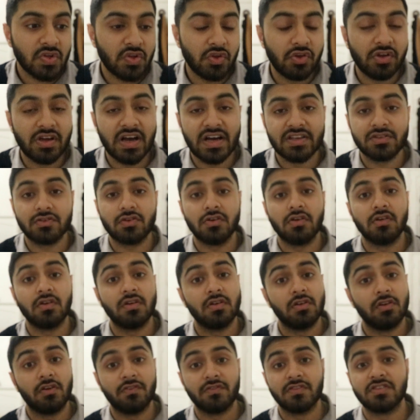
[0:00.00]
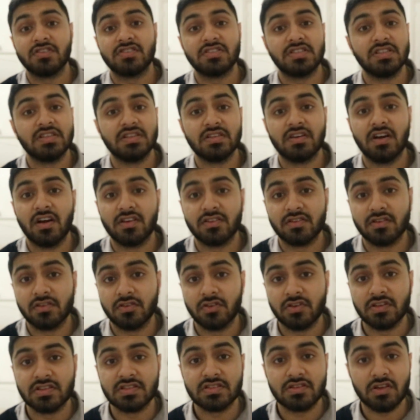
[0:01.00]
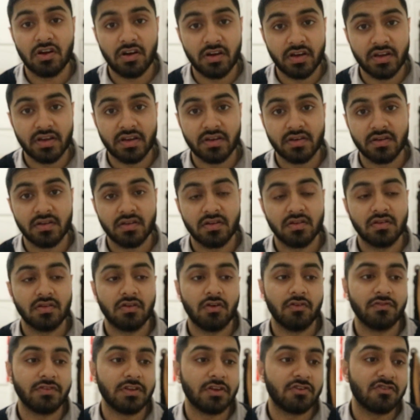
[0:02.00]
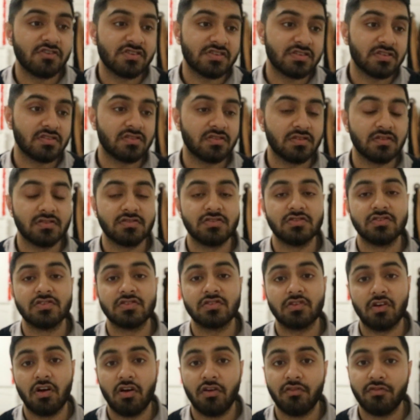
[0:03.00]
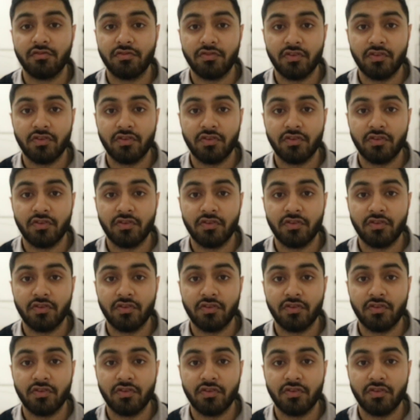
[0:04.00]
you guys got Loftus Cheek, Hudson-Odoi starting. Obviously, Christensen should start on